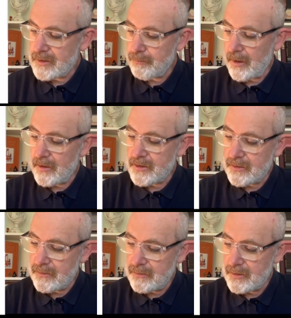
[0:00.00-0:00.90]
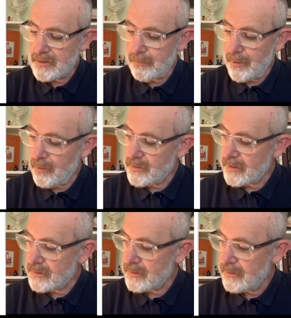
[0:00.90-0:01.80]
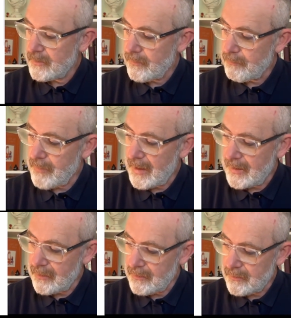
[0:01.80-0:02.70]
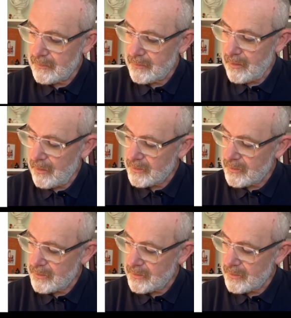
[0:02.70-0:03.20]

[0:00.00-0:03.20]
person, this supposed male law